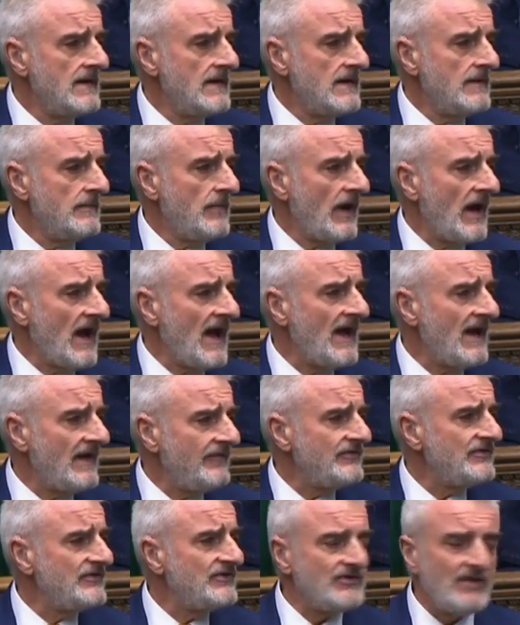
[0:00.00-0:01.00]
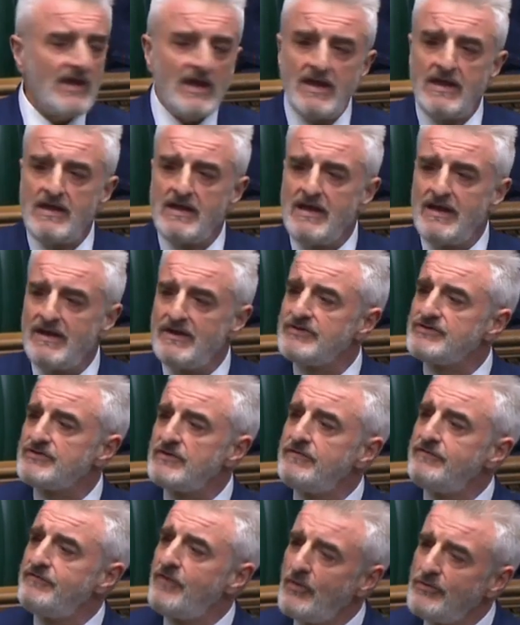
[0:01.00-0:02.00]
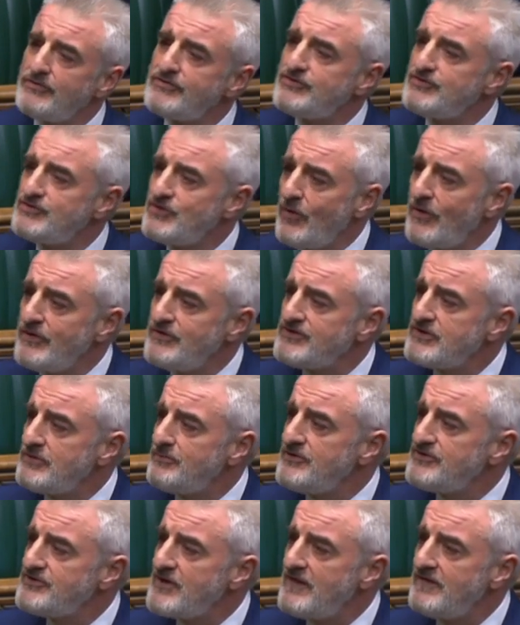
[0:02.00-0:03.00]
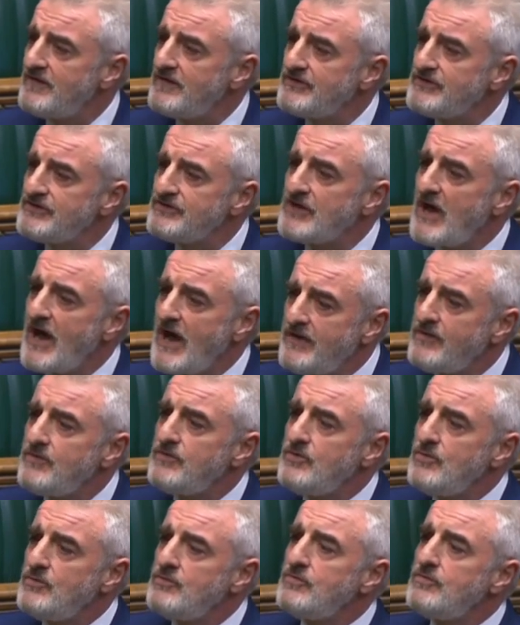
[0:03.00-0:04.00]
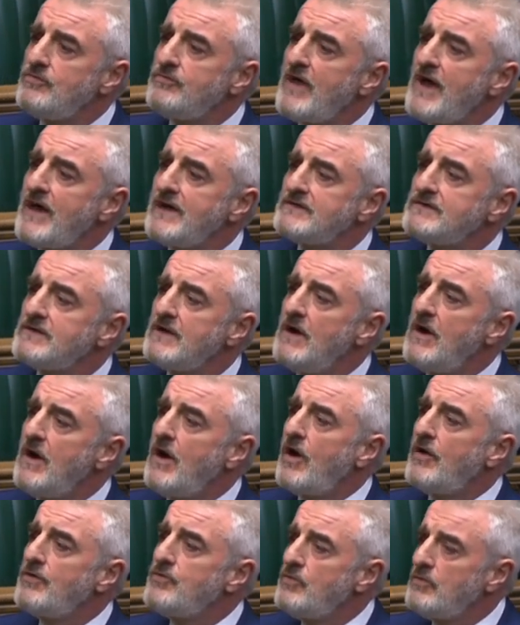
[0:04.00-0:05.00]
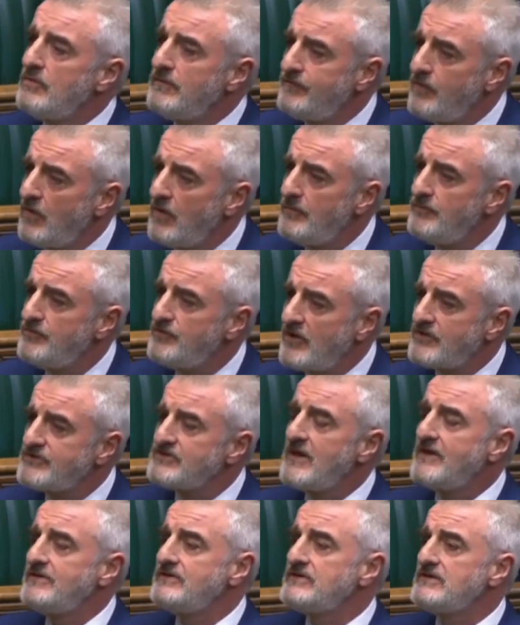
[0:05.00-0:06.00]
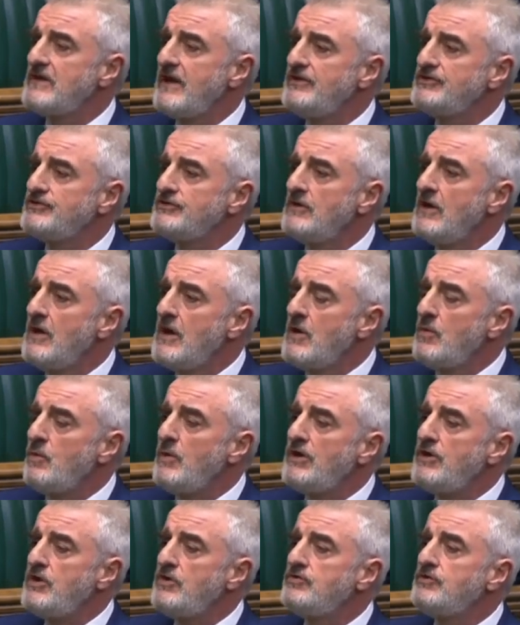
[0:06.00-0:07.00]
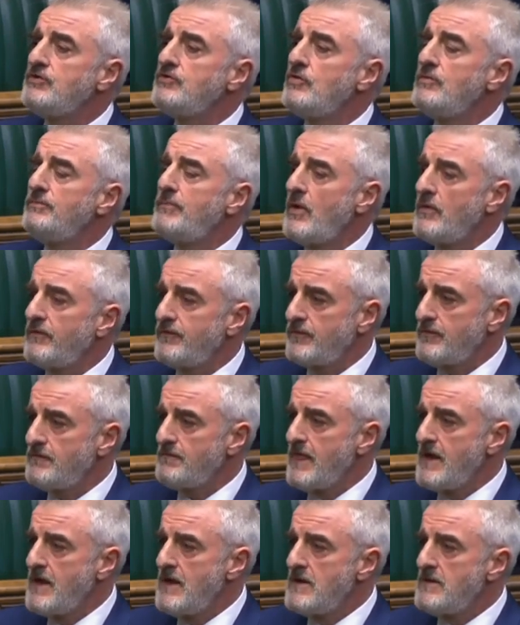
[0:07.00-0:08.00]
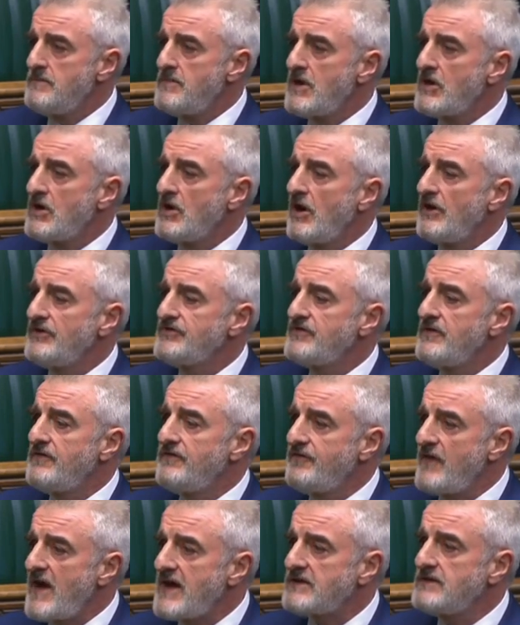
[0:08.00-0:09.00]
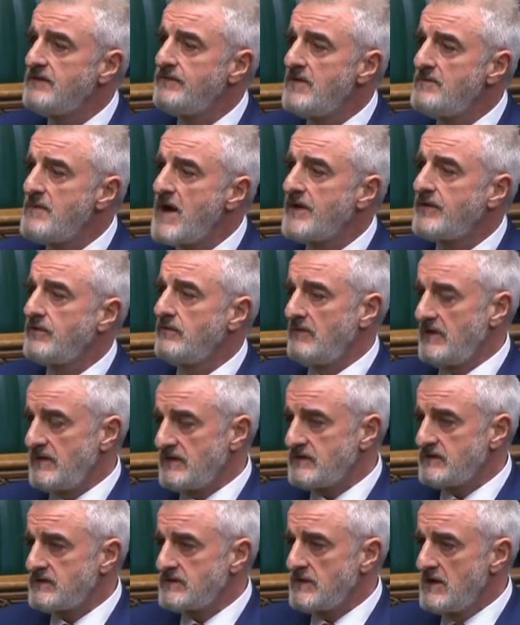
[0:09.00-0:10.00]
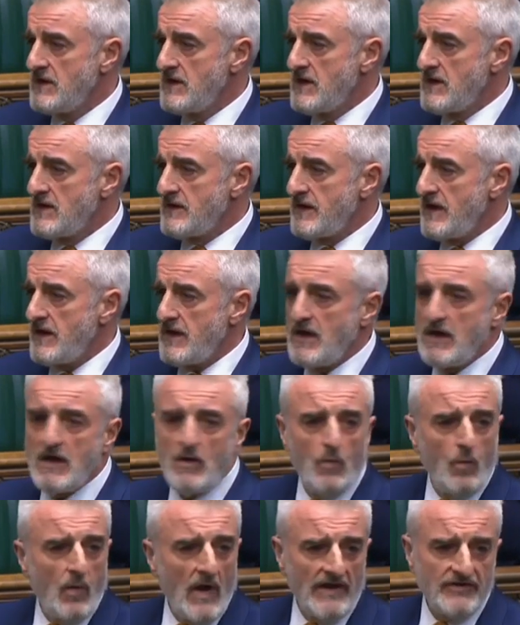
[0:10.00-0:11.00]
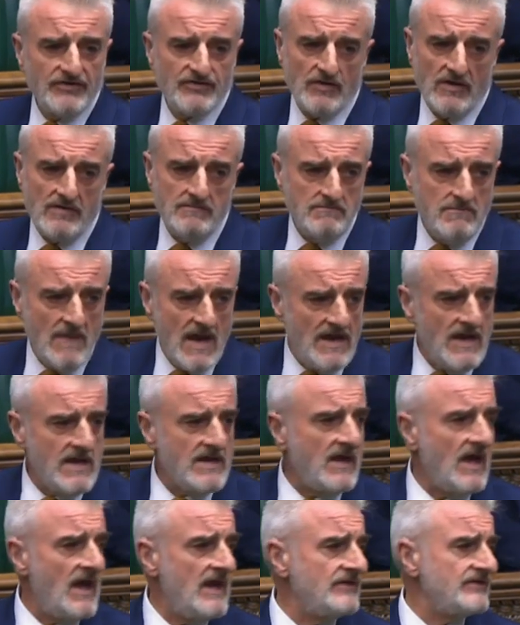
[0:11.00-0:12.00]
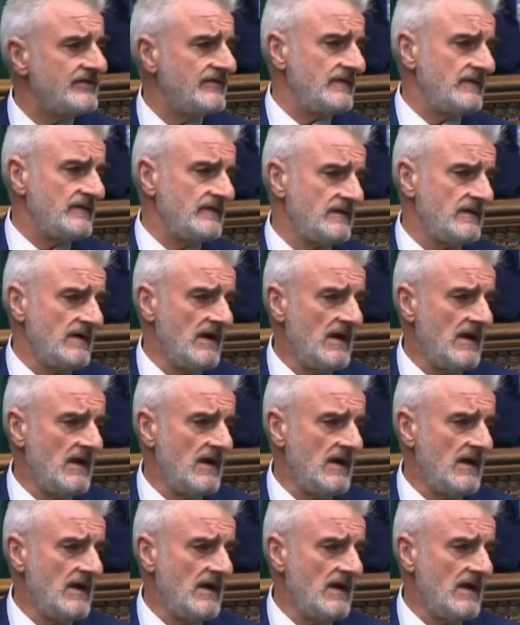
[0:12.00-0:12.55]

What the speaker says: But I have to say it is a false choice to present this as either you do that or you reform drugs legislation. We need to do both. Because the fact of the matter is that whilst in many cases